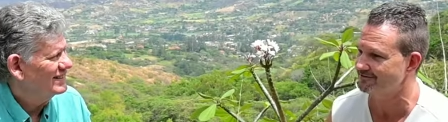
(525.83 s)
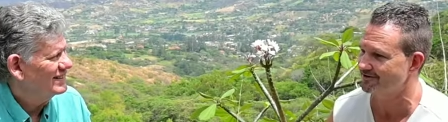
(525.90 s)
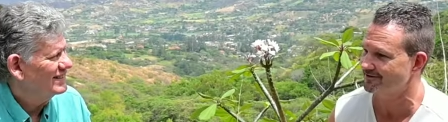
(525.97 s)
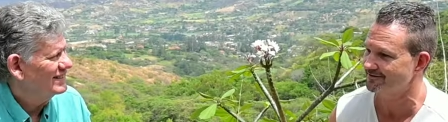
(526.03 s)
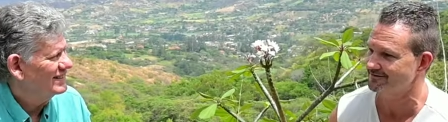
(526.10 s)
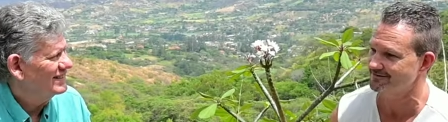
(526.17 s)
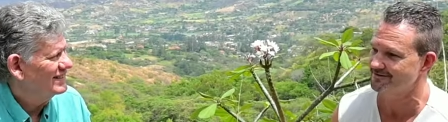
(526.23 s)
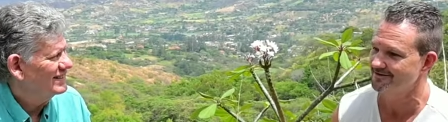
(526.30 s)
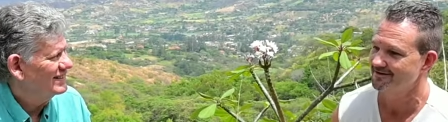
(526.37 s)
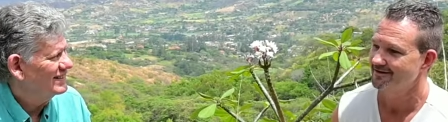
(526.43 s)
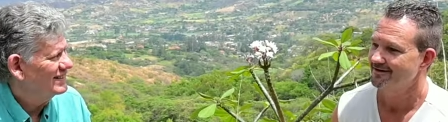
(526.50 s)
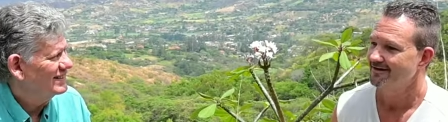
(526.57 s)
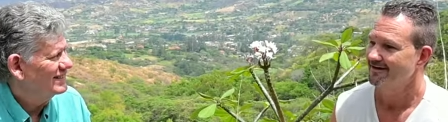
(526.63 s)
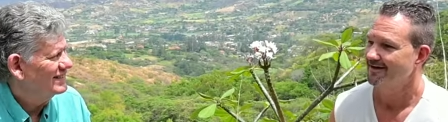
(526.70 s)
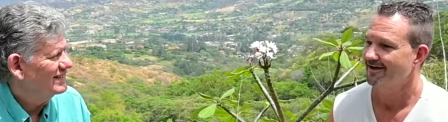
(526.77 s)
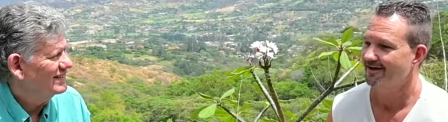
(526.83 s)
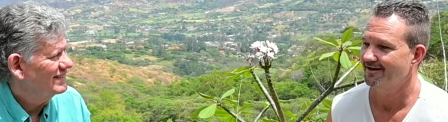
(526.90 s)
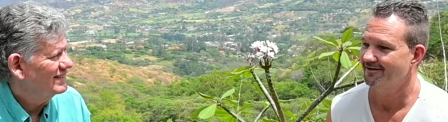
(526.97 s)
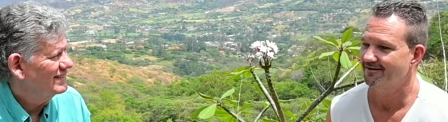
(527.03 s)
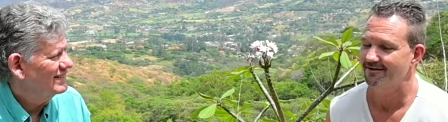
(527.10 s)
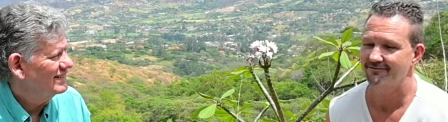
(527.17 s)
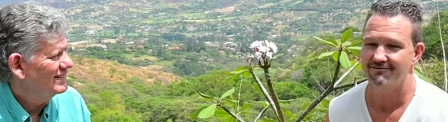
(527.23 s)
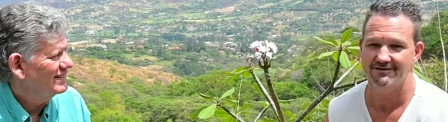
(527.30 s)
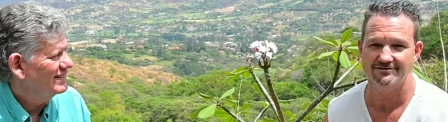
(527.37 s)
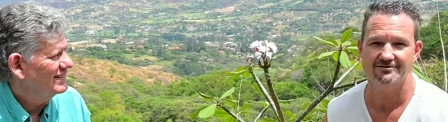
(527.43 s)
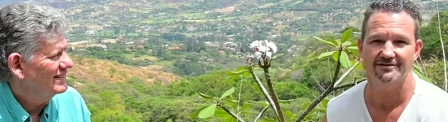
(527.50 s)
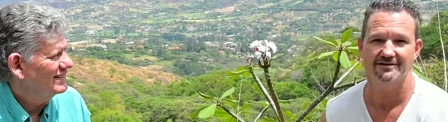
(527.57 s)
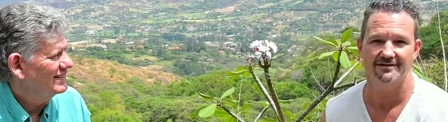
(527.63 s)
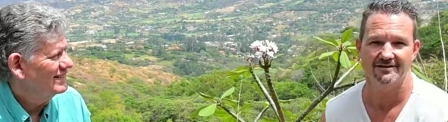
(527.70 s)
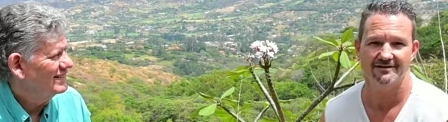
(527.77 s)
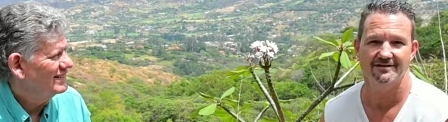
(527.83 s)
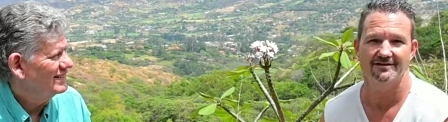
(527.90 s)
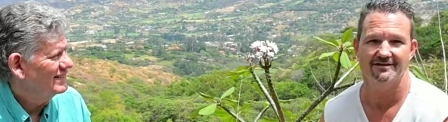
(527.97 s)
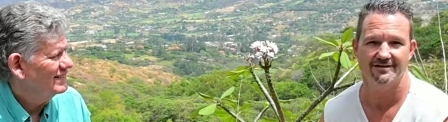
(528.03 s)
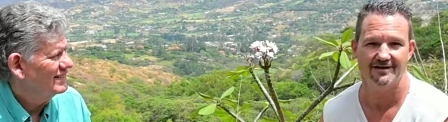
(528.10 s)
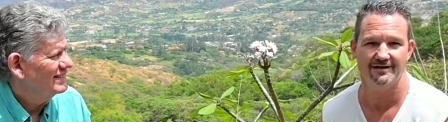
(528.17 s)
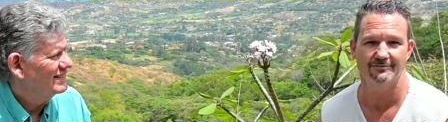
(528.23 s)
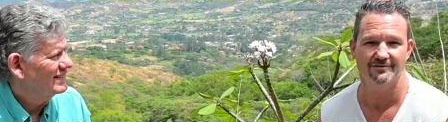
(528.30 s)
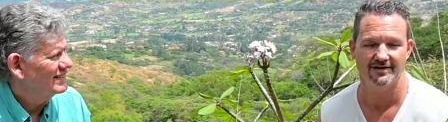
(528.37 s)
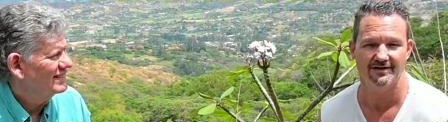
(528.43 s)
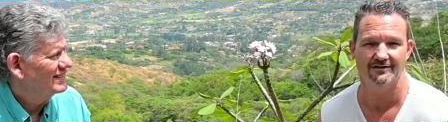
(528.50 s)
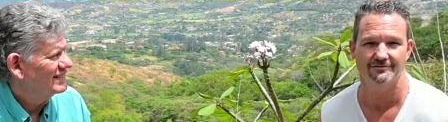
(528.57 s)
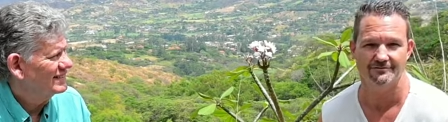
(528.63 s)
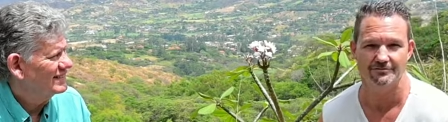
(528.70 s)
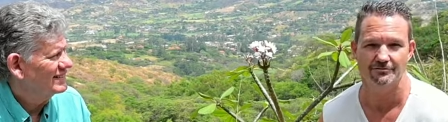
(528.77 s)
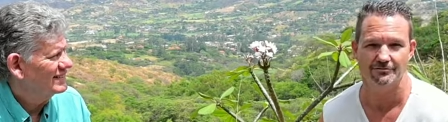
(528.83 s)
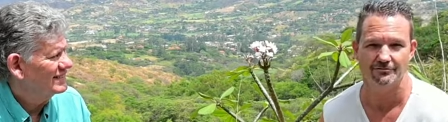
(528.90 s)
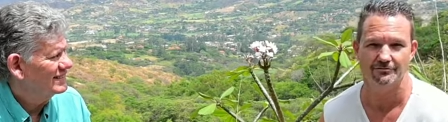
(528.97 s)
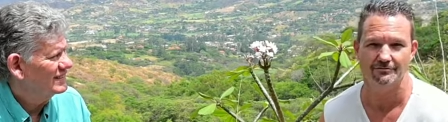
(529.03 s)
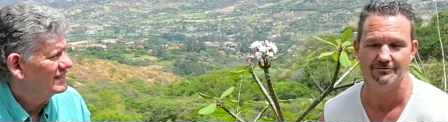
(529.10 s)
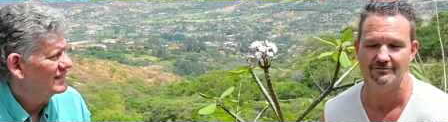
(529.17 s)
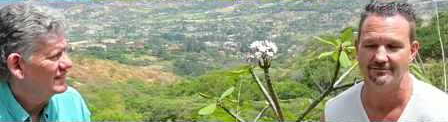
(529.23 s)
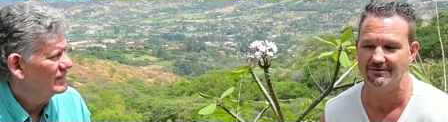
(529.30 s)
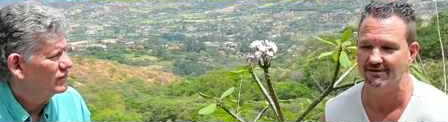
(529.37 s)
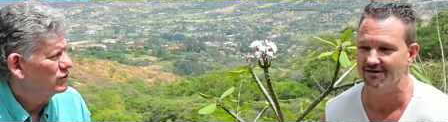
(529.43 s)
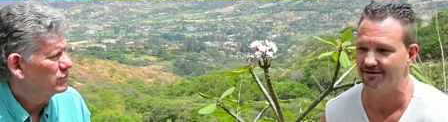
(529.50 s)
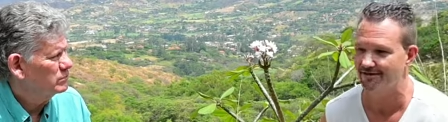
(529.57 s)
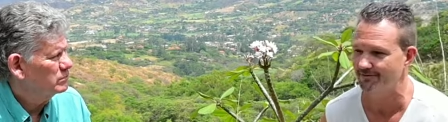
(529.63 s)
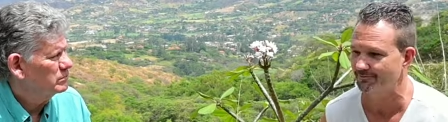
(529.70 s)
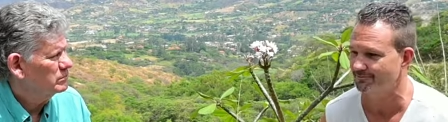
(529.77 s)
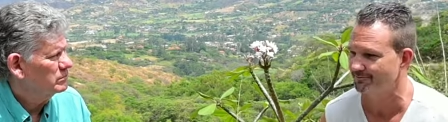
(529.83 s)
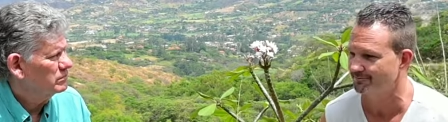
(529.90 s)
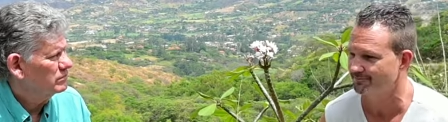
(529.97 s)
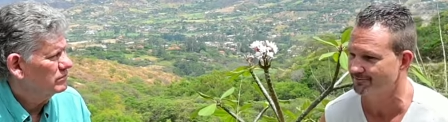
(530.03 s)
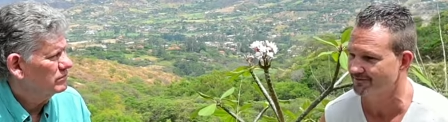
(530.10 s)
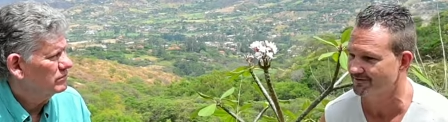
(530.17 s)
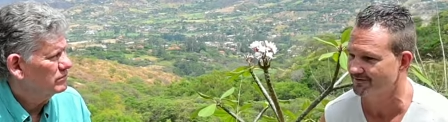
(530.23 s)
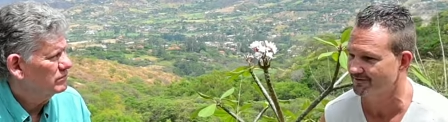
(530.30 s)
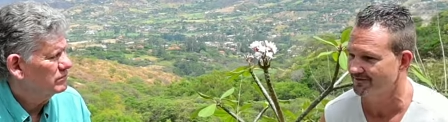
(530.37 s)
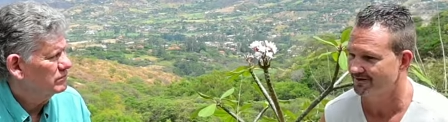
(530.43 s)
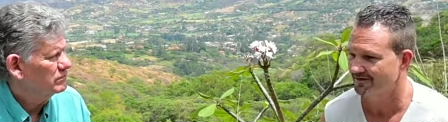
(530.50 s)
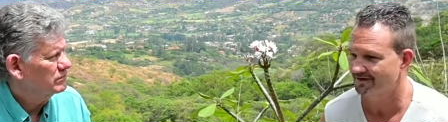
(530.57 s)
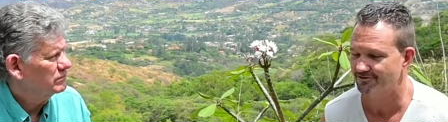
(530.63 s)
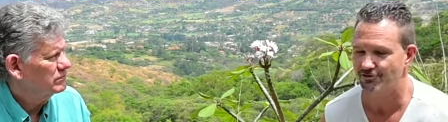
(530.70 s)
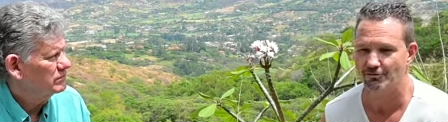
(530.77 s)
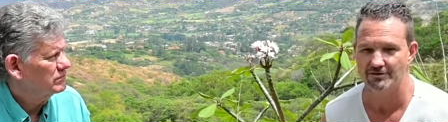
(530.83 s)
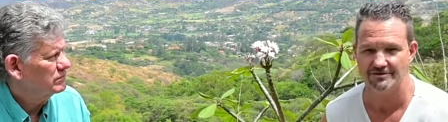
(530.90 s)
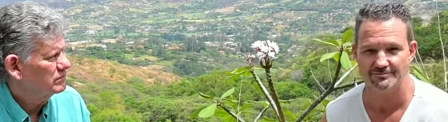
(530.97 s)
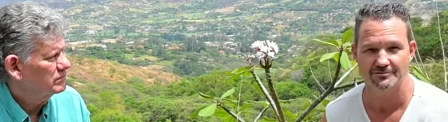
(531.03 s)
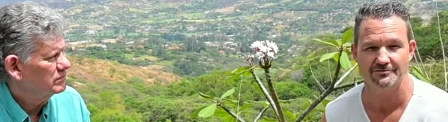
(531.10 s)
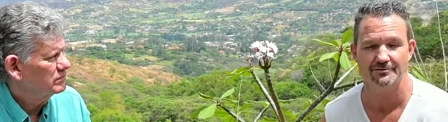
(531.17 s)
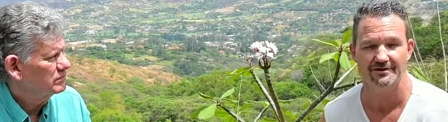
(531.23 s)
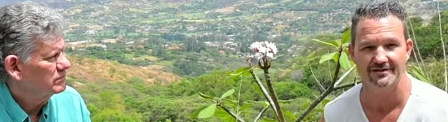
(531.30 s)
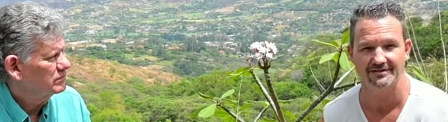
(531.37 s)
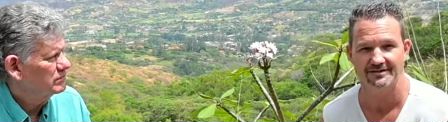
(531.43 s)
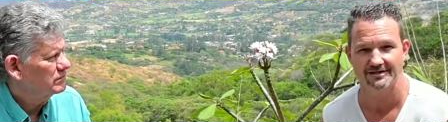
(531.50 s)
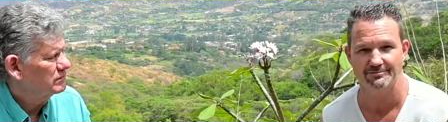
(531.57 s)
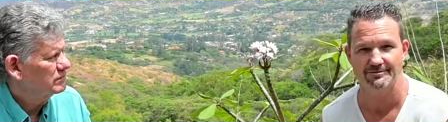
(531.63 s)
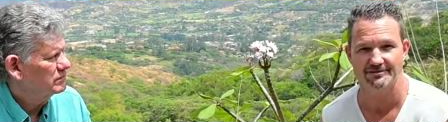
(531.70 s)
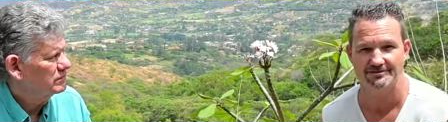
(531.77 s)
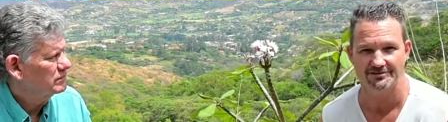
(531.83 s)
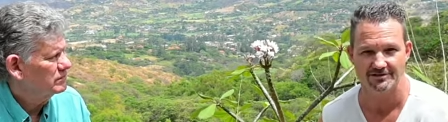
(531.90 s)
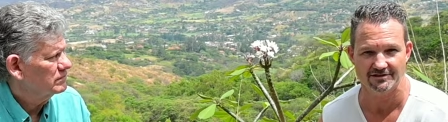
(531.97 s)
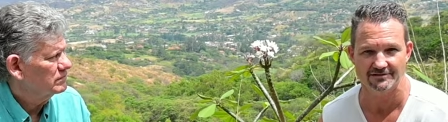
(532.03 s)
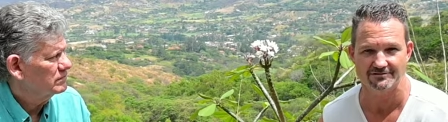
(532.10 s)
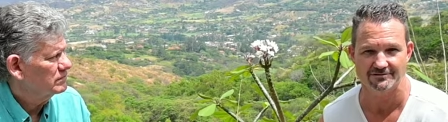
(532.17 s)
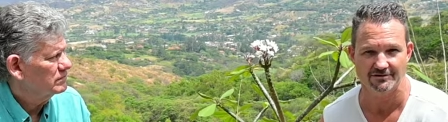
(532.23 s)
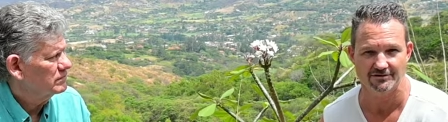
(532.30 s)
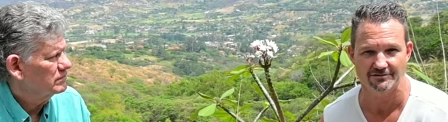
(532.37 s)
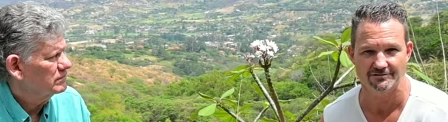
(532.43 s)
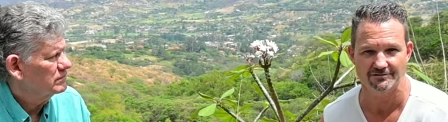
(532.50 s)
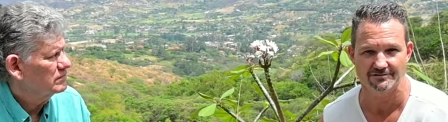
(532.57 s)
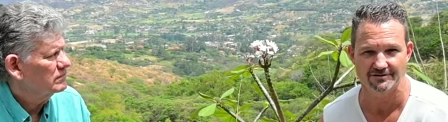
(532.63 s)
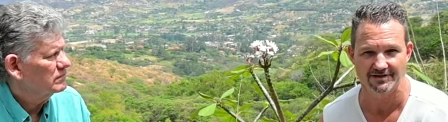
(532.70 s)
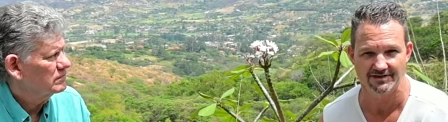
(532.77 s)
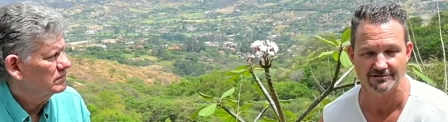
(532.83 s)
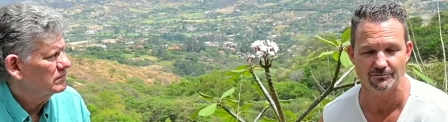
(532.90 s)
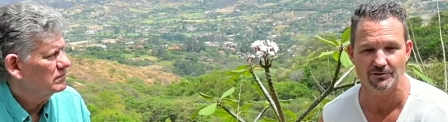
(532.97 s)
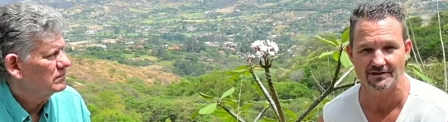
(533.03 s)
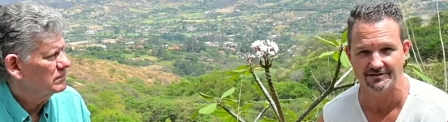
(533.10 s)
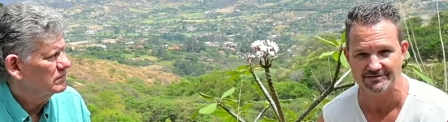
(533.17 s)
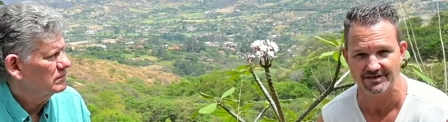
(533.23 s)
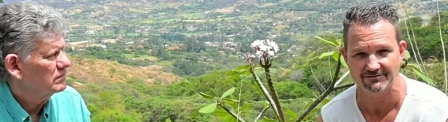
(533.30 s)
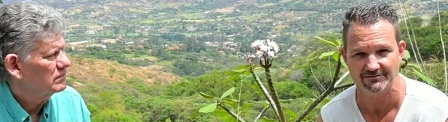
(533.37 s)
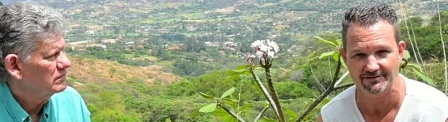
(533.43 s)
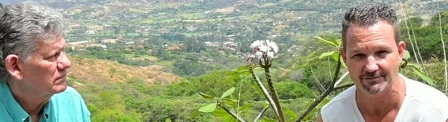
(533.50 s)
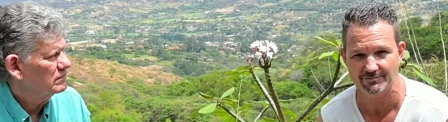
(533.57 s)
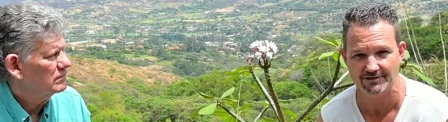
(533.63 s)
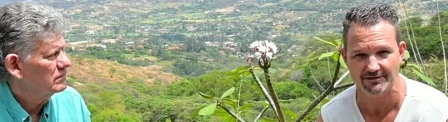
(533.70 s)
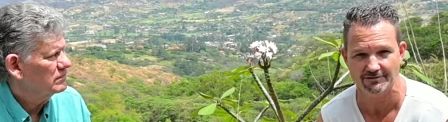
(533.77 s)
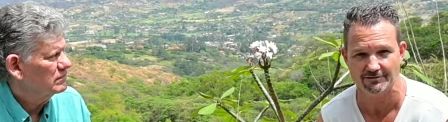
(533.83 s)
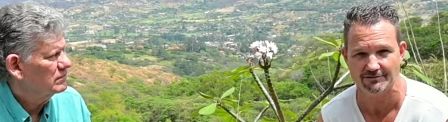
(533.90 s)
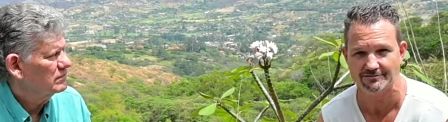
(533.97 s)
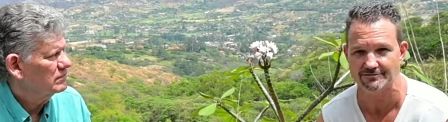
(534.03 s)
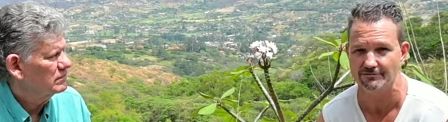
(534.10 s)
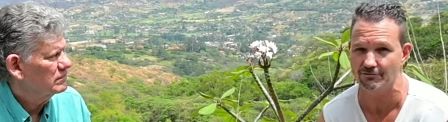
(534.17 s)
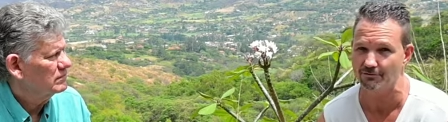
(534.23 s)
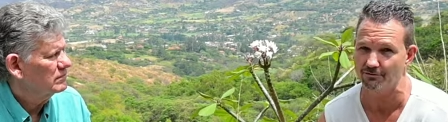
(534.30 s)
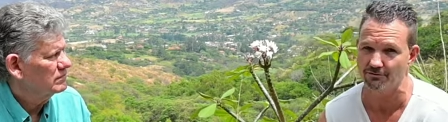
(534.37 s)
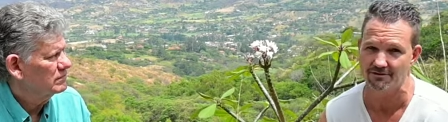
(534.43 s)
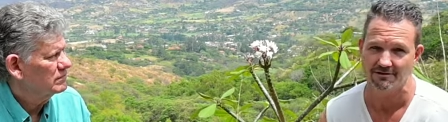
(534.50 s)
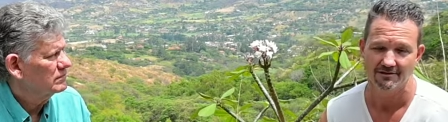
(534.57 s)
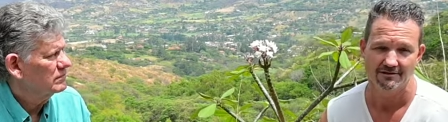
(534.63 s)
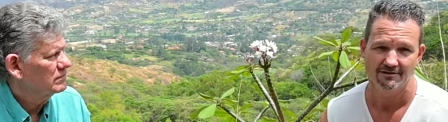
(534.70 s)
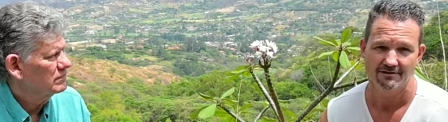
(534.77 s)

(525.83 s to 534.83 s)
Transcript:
Speaker 1: chickens, and eventually it came down to, um, a choice between keeping the chickens on as well as having the peacocks, or